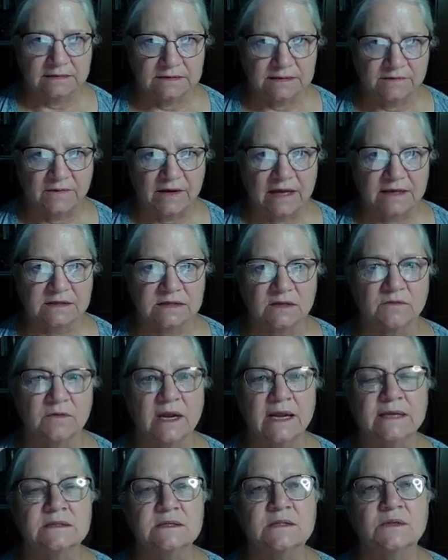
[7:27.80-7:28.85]
fast a
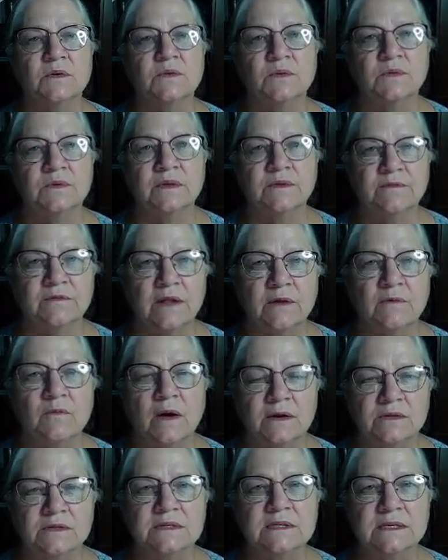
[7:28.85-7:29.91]
rate. So the
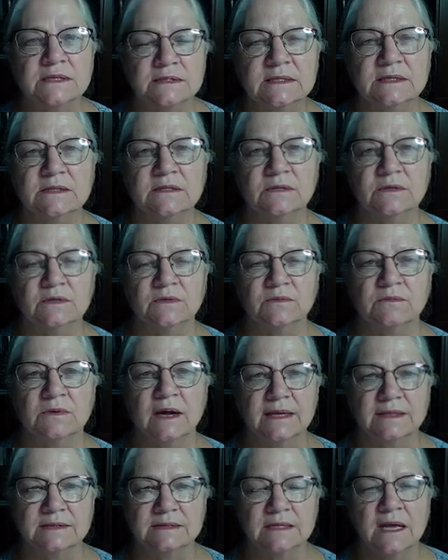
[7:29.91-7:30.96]
floodwaters continued to
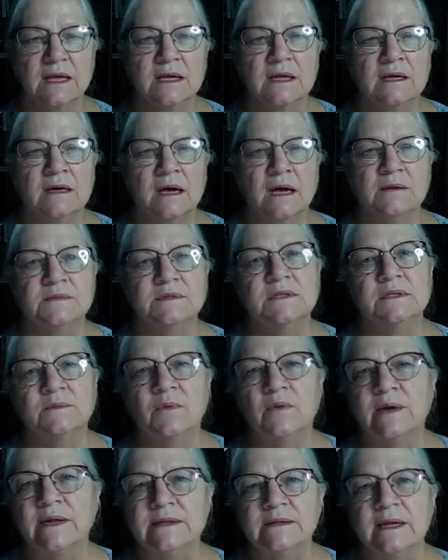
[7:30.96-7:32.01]
rise up to the
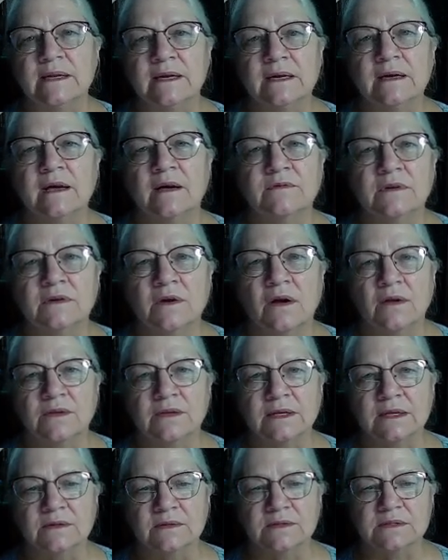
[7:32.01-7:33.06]
point that it covered all
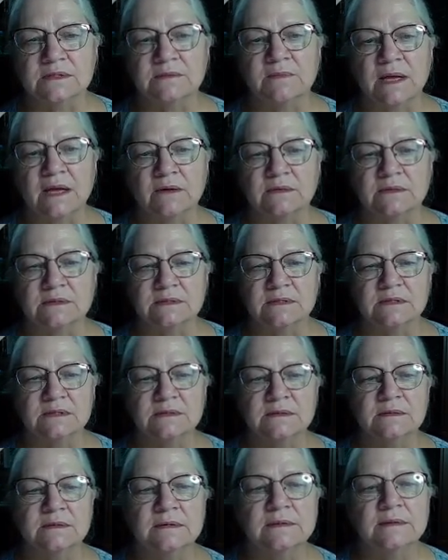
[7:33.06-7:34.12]
the hills and mountains.
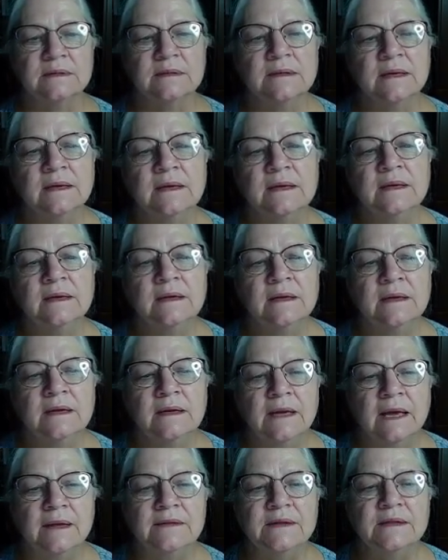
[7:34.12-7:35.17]

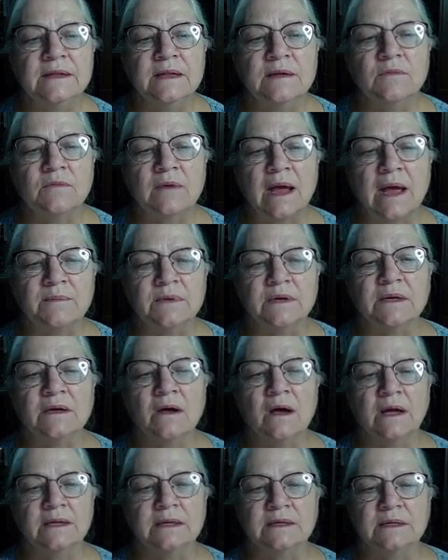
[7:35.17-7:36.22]
And then the rapid
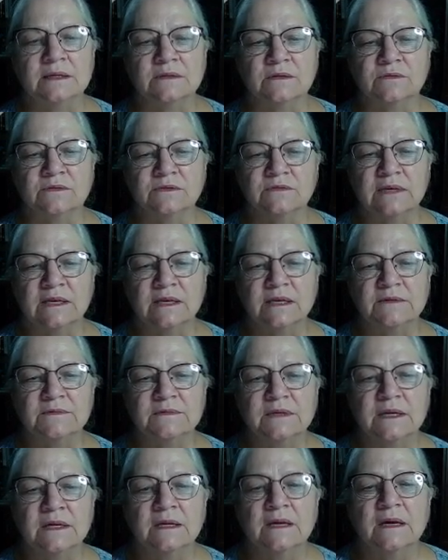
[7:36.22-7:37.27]
continental drift,
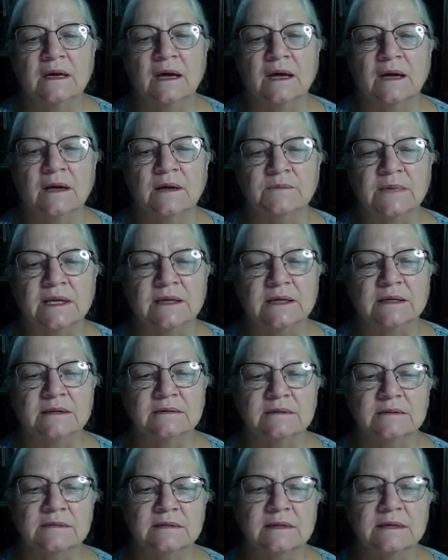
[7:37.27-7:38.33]

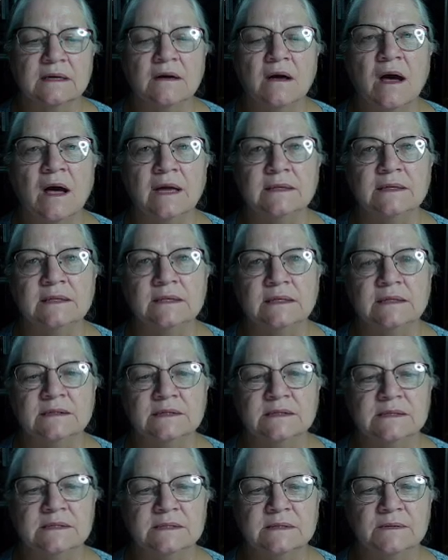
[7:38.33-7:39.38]
the
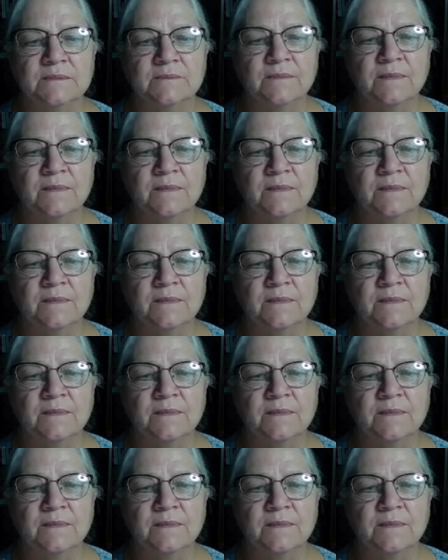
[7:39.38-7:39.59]
continents